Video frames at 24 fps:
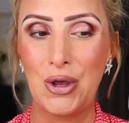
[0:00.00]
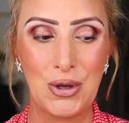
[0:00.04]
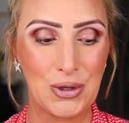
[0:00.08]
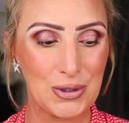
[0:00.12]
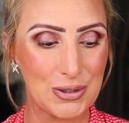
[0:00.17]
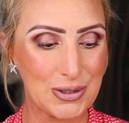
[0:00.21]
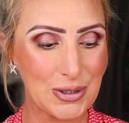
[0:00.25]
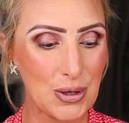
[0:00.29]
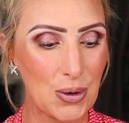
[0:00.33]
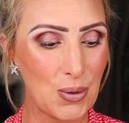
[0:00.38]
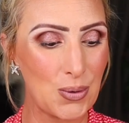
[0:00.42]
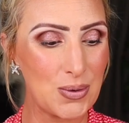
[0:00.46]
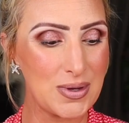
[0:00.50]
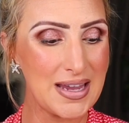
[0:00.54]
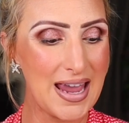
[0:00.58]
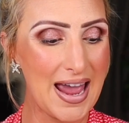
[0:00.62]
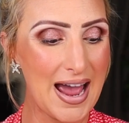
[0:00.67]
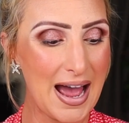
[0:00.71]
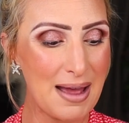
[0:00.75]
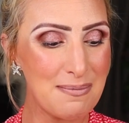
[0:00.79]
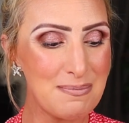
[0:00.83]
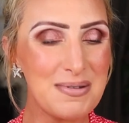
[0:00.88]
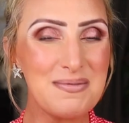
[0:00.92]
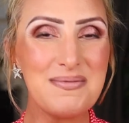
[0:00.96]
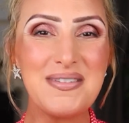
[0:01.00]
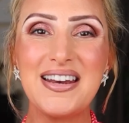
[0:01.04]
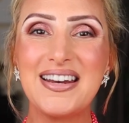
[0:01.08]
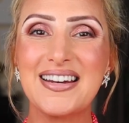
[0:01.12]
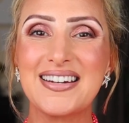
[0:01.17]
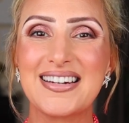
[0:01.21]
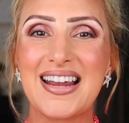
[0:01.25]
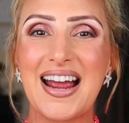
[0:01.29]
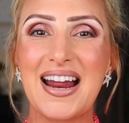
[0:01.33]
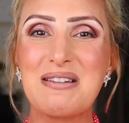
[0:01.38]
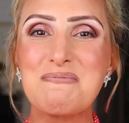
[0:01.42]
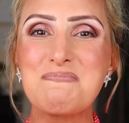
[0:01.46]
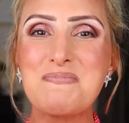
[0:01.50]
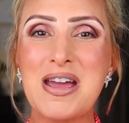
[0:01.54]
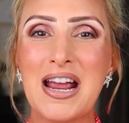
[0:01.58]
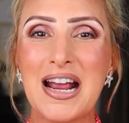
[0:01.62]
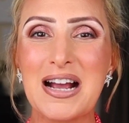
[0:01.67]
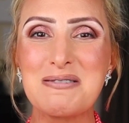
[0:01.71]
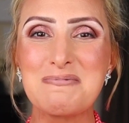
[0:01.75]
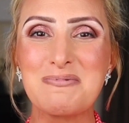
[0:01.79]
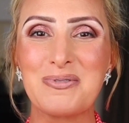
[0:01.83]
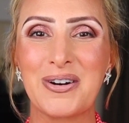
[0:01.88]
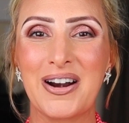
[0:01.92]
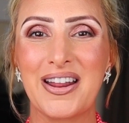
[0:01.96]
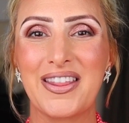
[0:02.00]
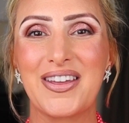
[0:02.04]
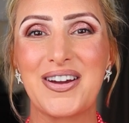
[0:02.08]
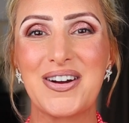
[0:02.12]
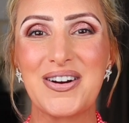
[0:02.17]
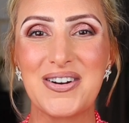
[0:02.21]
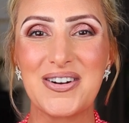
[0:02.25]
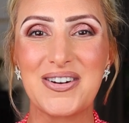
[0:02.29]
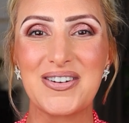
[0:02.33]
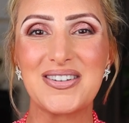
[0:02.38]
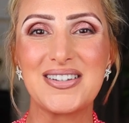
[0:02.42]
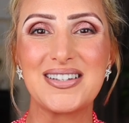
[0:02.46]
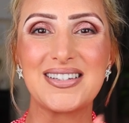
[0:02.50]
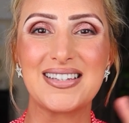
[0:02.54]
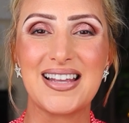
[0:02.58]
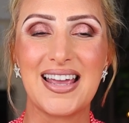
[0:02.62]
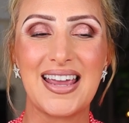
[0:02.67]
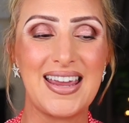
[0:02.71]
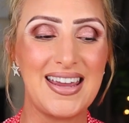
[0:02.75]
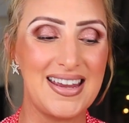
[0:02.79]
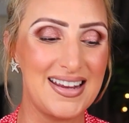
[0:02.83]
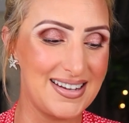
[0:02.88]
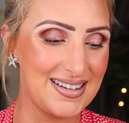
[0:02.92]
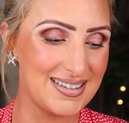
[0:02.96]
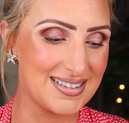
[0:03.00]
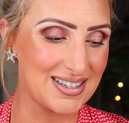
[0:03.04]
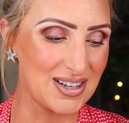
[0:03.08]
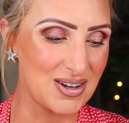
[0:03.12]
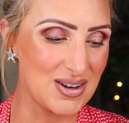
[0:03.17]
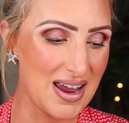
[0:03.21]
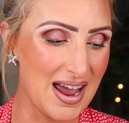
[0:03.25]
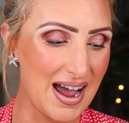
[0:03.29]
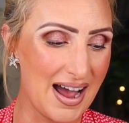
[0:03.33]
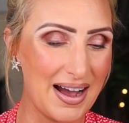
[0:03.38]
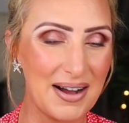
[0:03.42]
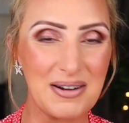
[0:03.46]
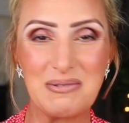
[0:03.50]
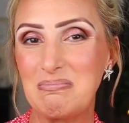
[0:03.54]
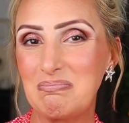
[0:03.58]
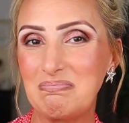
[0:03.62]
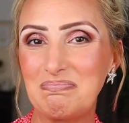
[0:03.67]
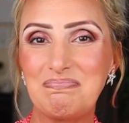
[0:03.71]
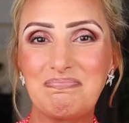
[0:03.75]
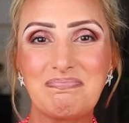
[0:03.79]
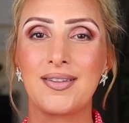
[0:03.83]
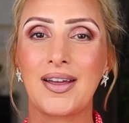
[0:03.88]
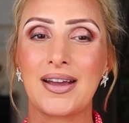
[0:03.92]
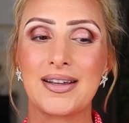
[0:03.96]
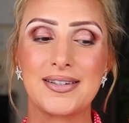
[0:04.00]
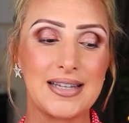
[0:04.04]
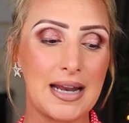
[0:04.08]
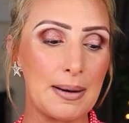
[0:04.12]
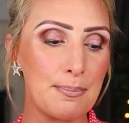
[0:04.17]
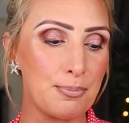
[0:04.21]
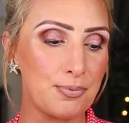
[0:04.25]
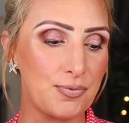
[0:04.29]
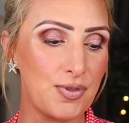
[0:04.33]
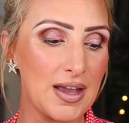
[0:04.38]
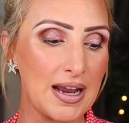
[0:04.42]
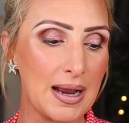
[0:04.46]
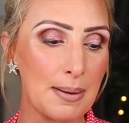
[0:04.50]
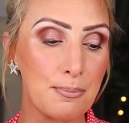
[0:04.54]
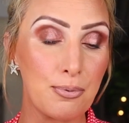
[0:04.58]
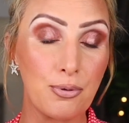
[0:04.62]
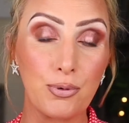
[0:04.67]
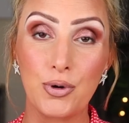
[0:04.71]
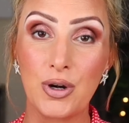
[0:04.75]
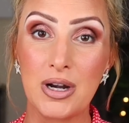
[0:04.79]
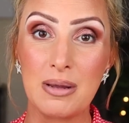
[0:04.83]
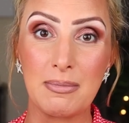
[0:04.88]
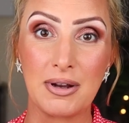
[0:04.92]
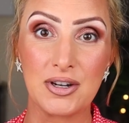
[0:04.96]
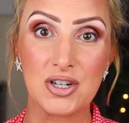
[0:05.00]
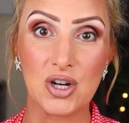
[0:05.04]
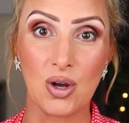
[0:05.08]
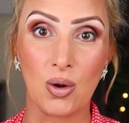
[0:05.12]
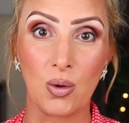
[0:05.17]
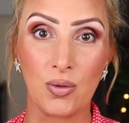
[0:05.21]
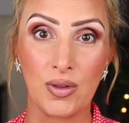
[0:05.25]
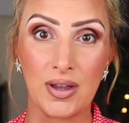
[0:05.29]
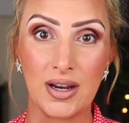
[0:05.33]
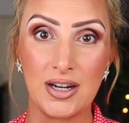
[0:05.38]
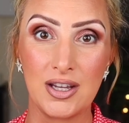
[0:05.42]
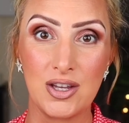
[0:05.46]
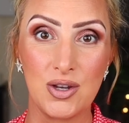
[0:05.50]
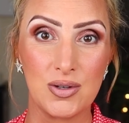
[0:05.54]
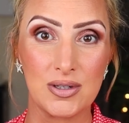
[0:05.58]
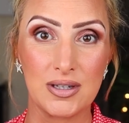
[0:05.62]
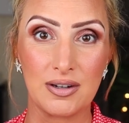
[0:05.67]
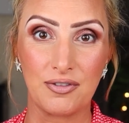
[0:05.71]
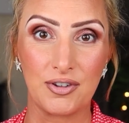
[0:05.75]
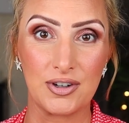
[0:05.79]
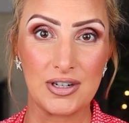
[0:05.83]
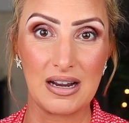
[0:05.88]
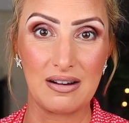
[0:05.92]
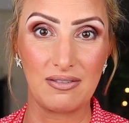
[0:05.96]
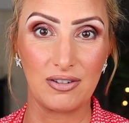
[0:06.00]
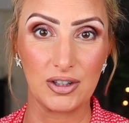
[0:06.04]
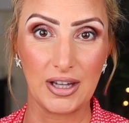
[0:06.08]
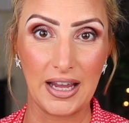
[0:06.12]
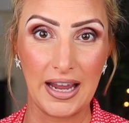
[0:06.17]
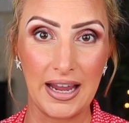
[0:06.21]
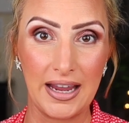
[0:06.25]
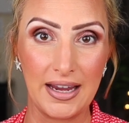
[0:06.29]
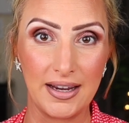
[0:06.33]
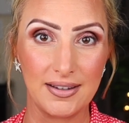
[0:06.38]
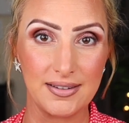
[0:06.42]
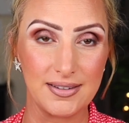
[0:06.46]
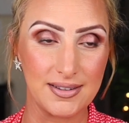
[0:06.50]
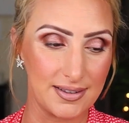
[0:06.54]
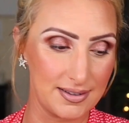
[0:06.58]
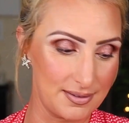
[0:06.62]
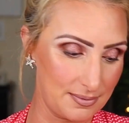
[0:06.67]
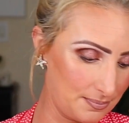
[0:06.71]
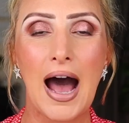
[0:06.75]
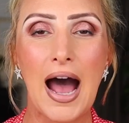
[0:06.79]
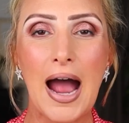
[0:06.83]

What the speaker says: So yeah, I've been meaning to kind of pick up one of those, and so yeah, like I said, I think I'm pretty much only going to use it for deviled eggs.